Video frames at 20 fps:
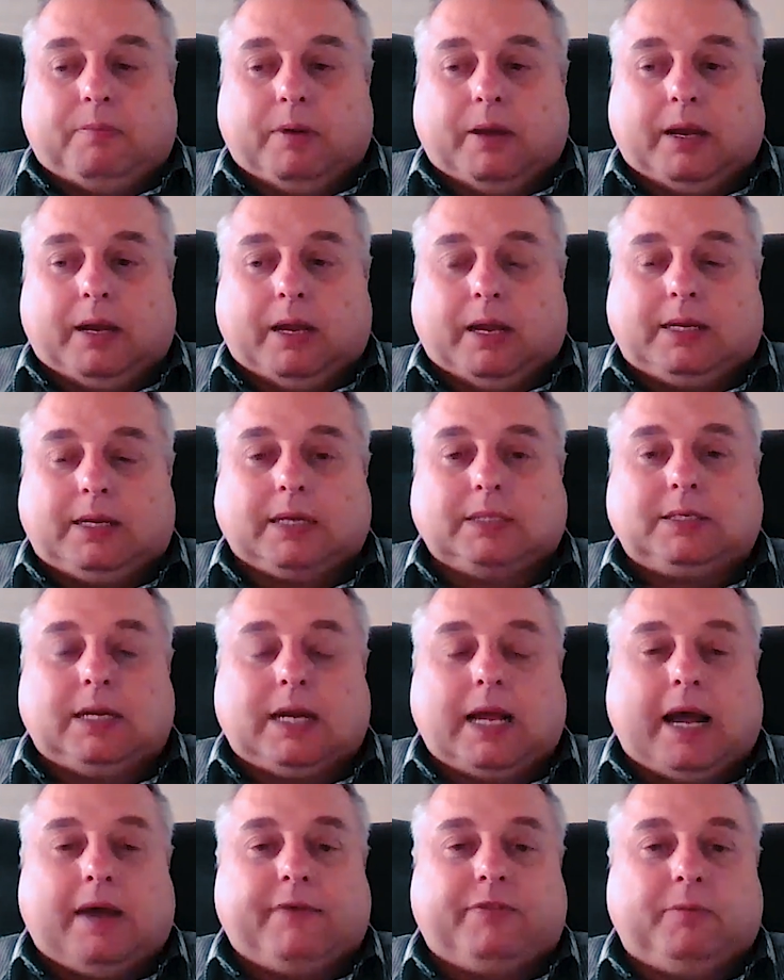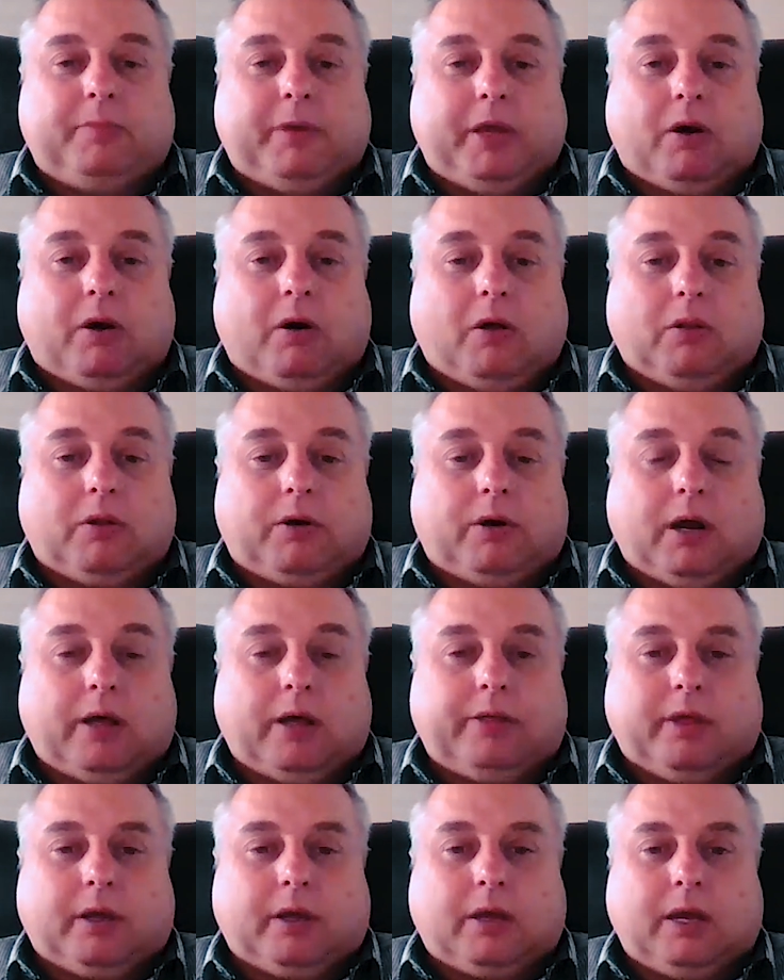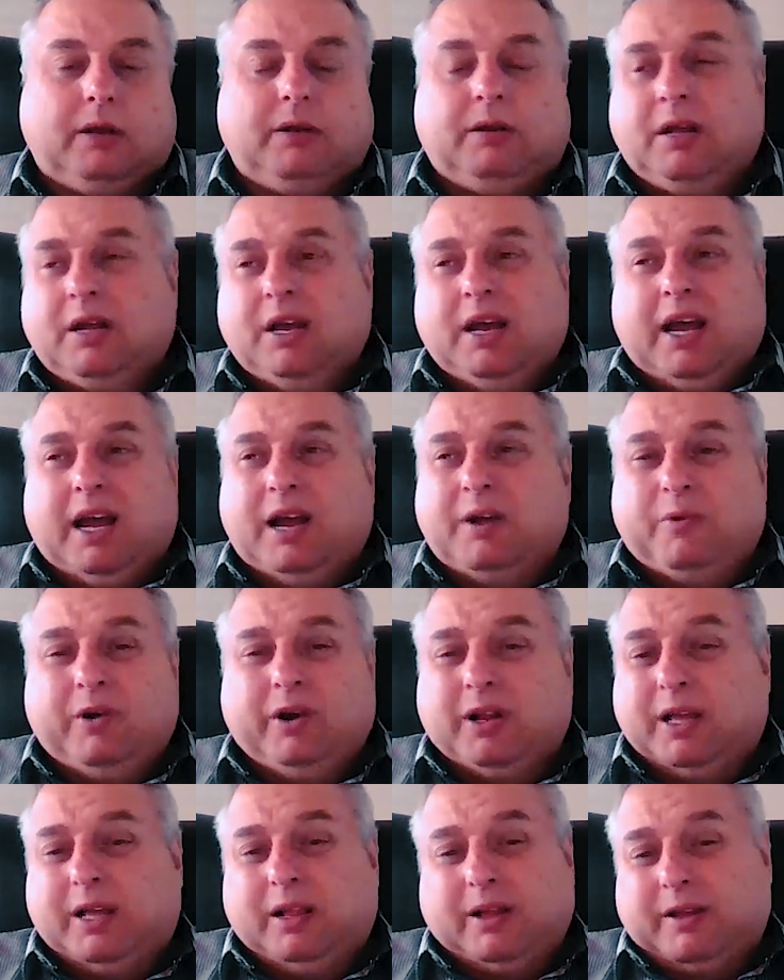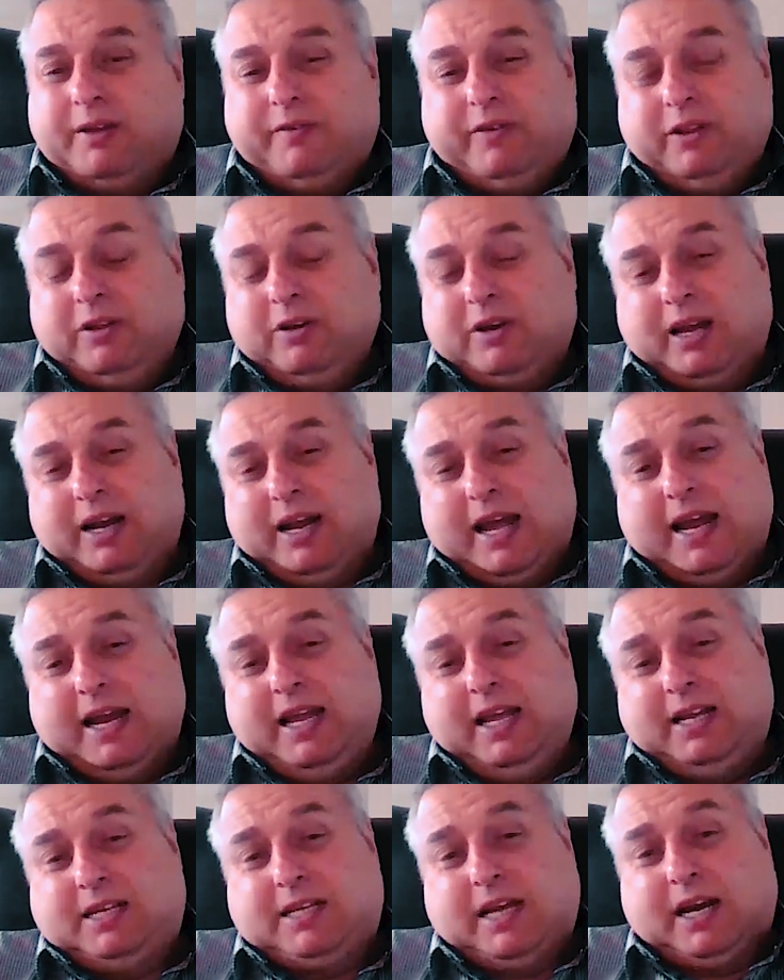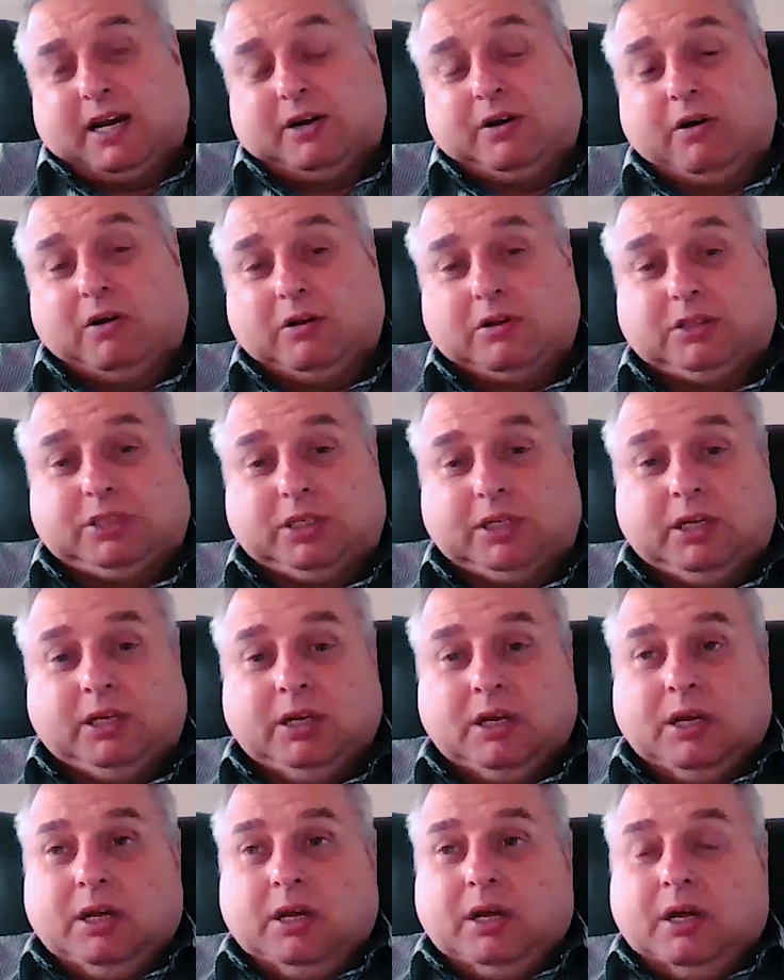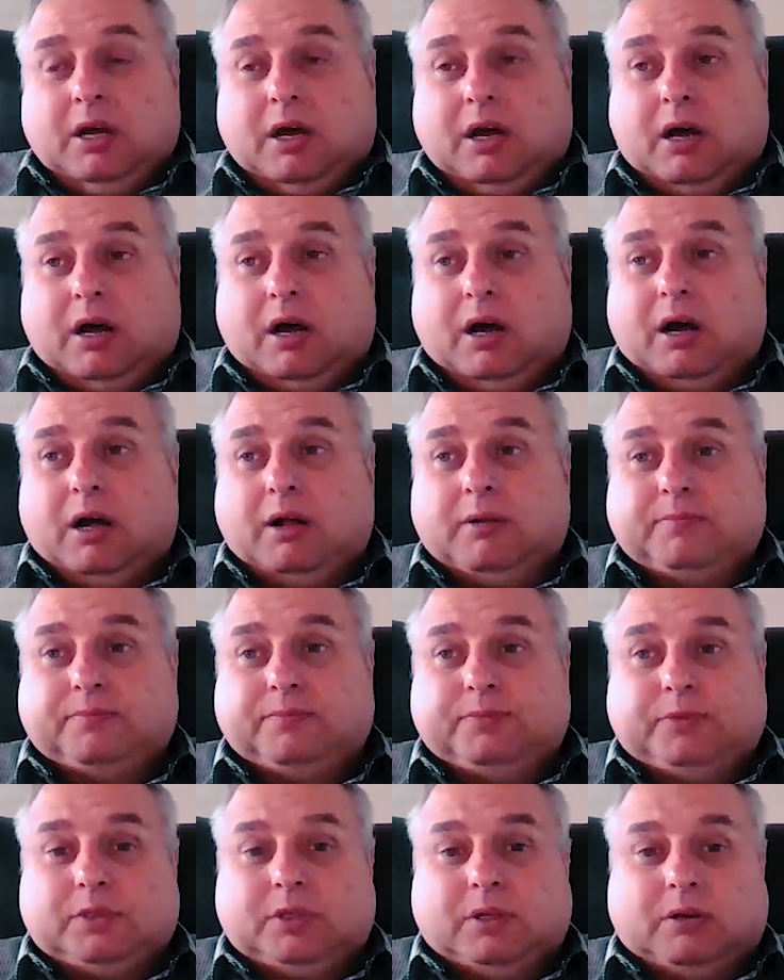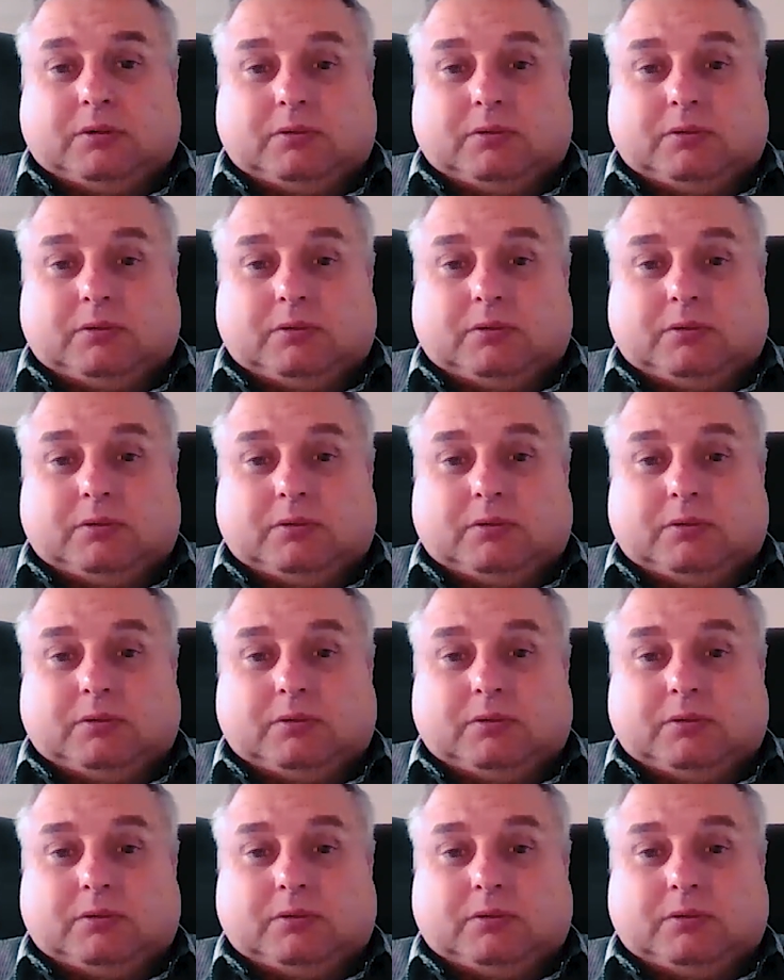it doesn't have to be all or nothing. And really, like if you look at any technology, from